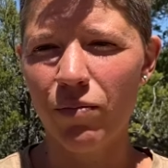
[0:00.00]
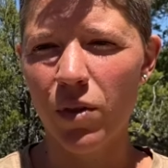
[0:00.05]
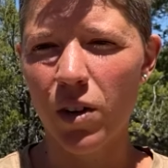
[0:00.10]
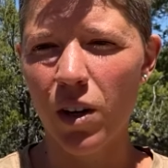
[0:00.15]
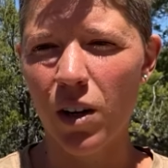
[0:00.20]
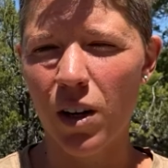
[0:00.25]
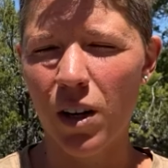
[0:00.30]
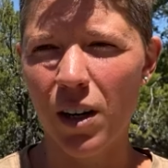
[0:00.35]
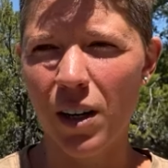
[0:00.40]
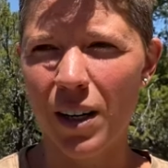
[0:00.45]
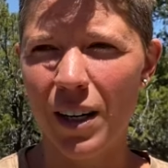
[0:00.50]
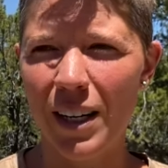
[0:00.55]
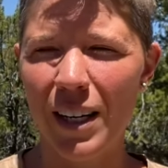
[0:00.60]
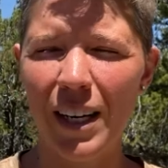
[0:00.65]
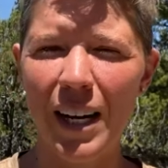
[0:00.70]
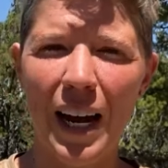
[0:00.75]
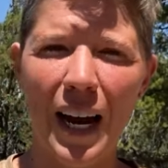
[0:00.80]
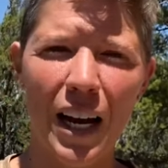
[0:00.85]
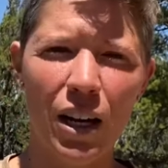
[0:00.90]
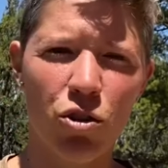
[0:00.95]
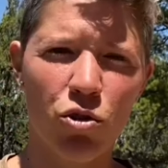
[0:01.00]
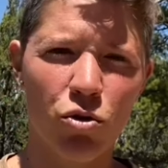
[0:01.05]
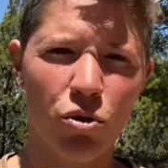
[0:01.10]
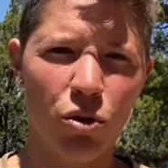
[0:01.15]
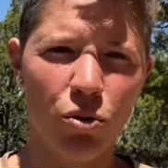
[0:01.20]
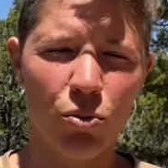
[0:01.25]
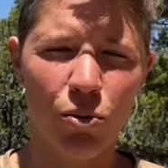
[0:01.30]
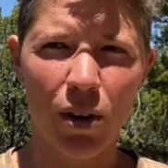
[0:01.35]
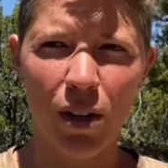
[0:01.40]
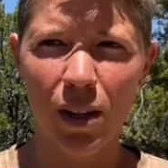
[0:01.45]

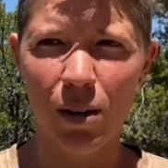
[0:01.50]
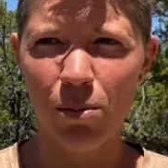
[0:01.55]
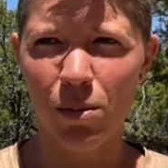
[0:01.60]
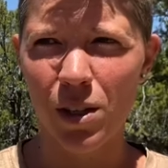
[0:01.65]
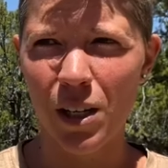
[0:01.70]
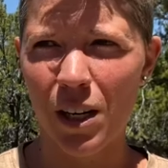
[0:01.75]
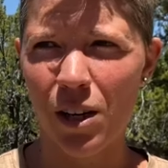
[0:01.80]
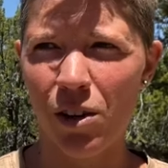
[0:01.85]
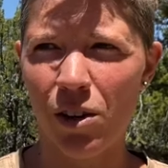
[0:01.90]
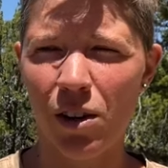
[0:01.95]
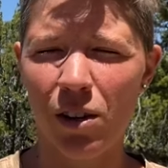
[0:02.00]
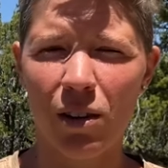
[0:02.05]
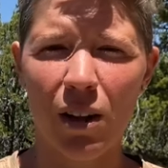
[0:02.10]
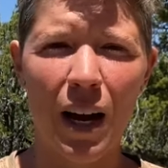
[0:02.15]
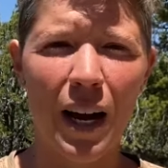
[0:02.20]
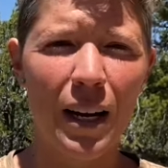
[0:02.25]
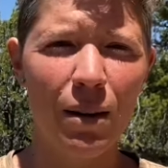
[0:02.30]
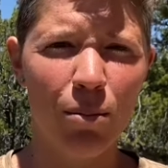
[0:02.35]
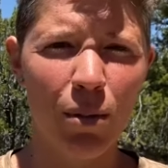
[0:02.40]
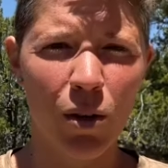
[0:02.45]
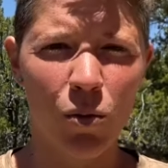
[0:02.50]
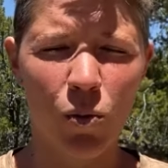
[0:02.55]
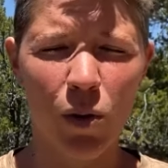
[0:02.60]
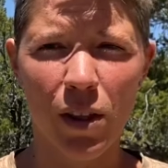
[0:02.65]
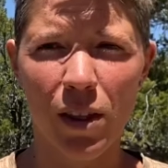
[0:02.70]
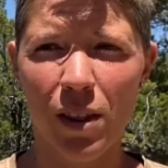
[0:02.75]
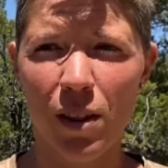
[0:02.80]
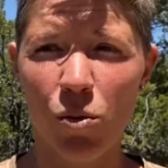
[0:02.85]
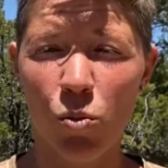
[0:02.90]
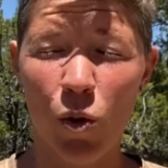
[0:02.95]
natural rhythms that are in alignment with
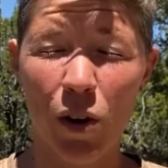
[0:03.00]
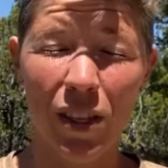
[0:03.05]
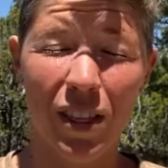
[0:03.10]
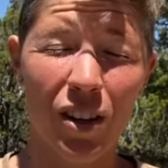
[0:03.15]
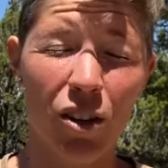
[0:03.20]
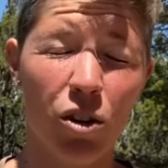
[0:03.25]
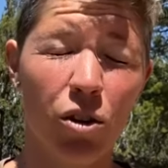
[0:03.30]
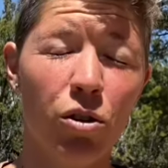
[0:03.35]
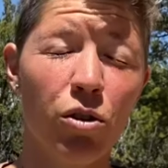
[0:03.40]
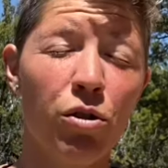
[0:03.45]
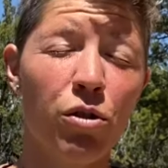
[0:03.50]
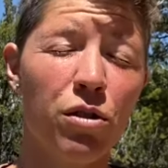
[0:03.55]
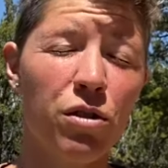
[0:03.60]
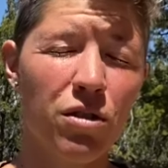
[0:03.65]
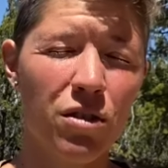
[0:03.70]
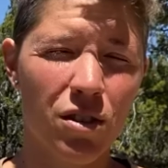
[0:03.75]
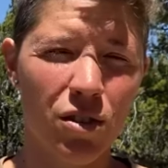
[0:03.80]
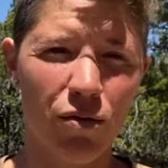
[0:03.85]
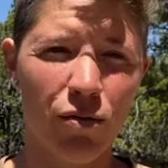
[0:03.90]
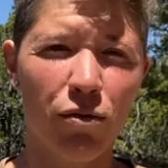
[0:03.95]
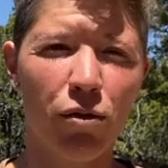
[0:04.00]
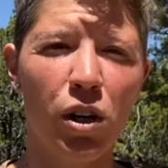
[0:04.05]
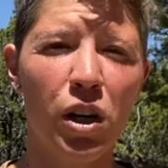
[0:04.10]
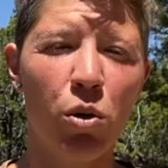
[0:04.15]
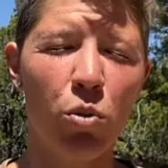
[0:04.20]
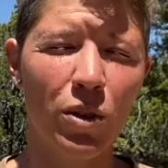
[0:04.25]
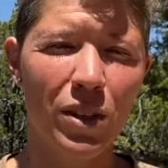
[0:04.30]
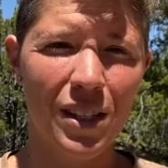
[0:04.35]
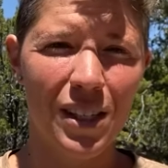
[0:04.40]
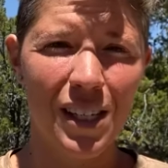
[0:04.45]
the Earth's
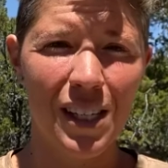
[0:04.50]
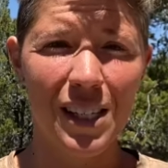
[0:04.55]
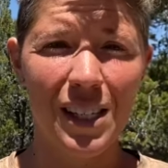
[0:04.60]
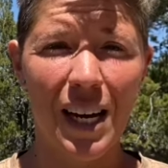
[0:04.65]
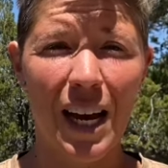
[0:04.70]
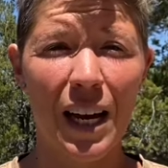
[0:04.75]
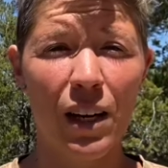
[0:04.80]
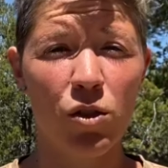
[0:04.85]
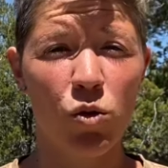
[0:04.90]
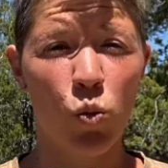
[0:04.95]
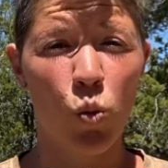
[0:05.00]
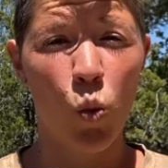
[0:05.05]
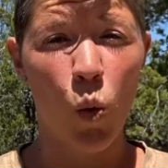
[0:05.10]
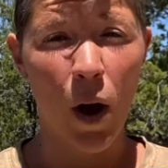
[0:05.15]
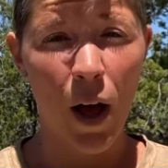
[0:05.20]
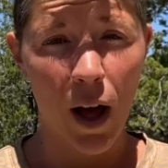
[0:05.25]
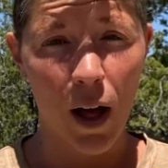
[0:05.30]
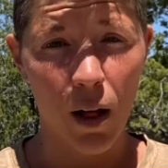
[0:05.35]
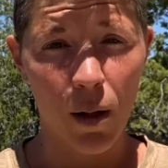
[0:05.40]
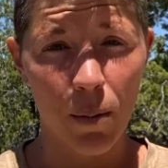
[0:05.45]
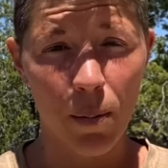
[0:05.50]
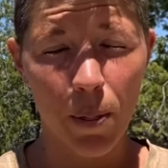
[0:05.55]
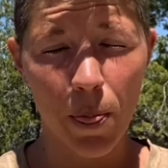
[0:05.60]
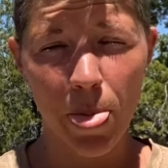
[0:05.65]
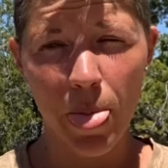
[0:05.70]
frequencies as well.